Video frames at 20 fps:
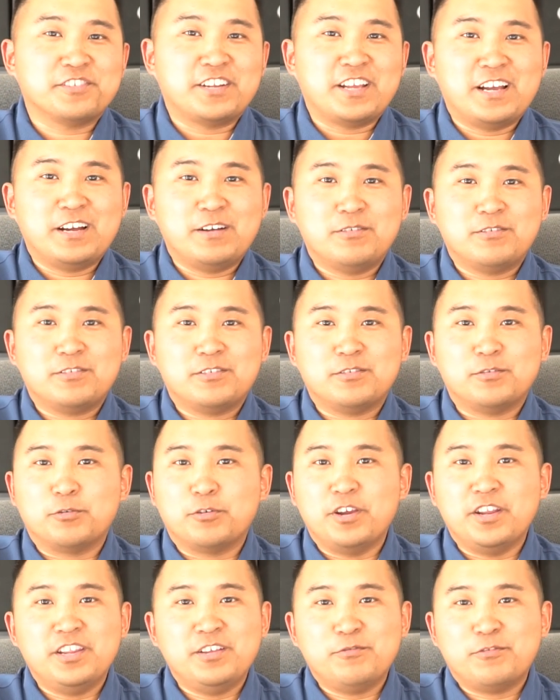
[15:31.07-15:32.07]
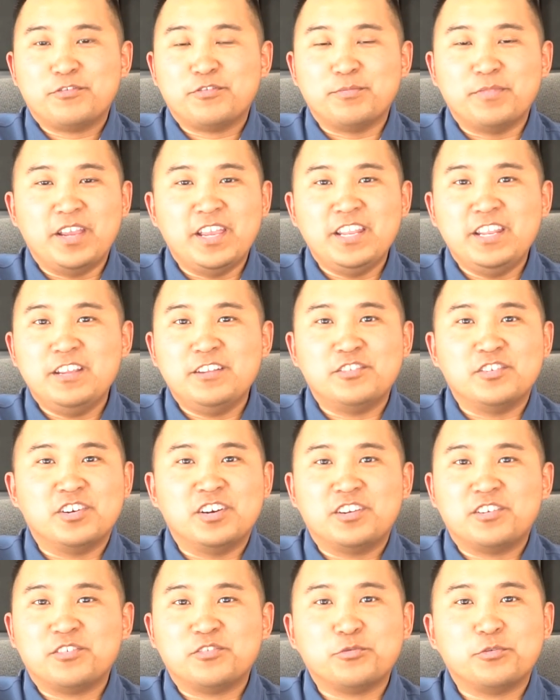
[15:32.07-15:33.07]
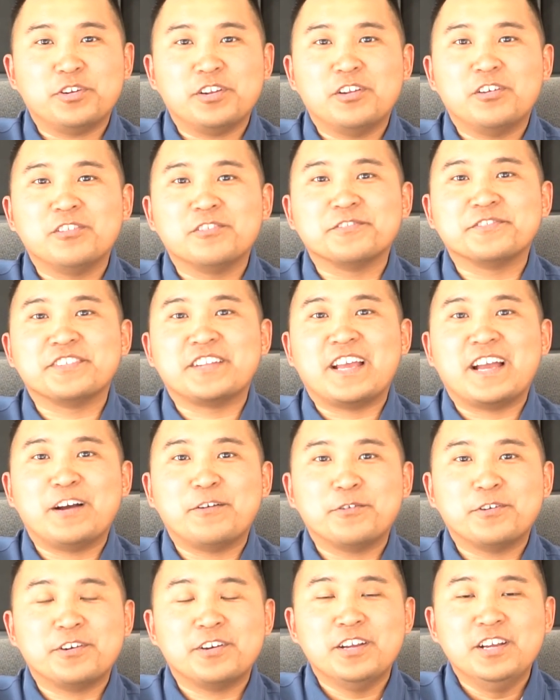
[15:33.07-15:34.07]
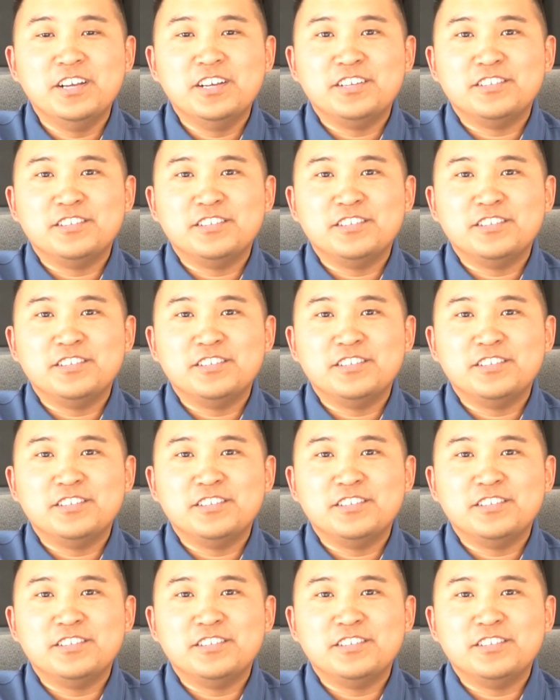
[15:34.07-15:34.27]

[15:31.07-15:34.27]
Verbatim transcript: an hour or anywhere from $80 to $120 an hour